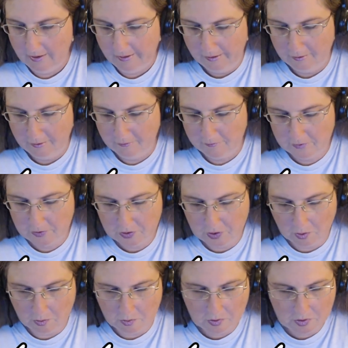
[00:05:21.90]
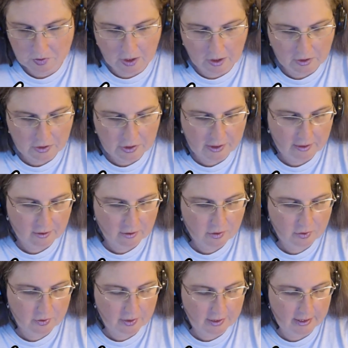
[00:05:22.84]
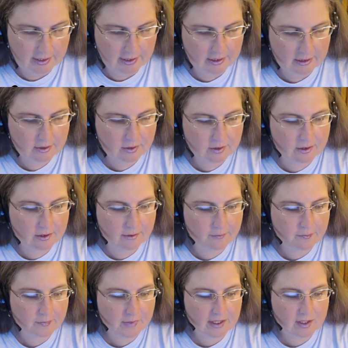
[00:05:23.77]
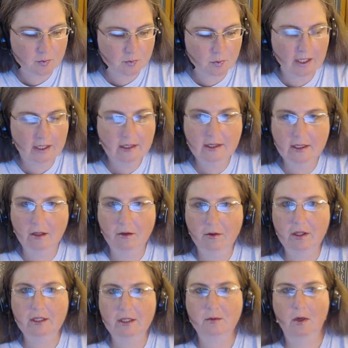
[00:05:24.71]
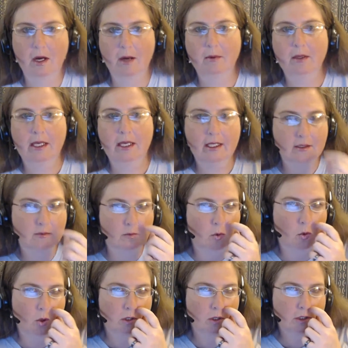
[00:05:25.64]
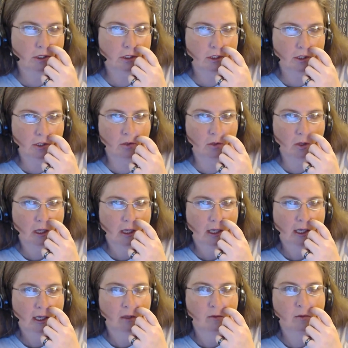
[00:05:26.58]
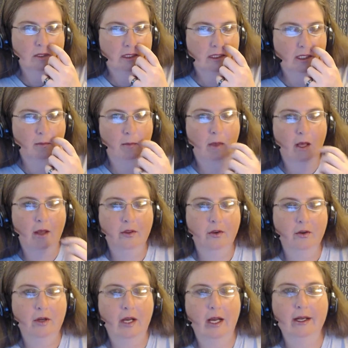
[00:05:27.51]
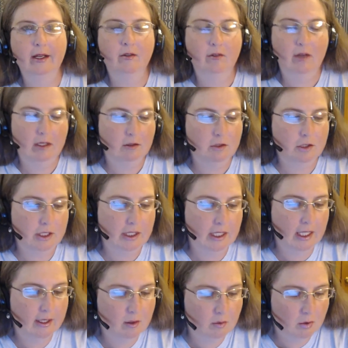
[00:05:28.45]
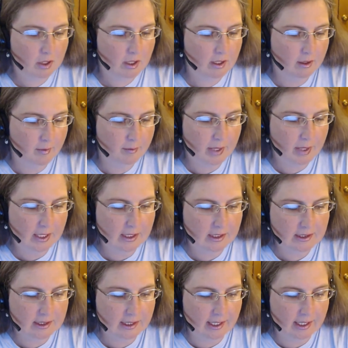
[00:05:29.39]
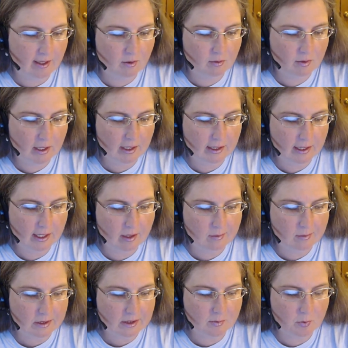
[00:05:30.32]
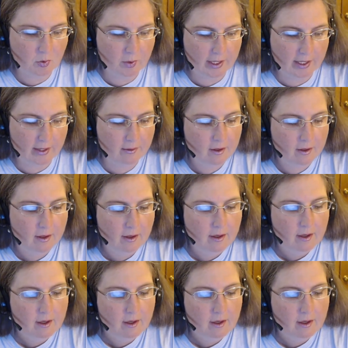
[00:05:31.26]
of Stones cards here in this spread, so this probably has more to do with some other kind of energy that you're working on balancing out right now, Ms. Marie.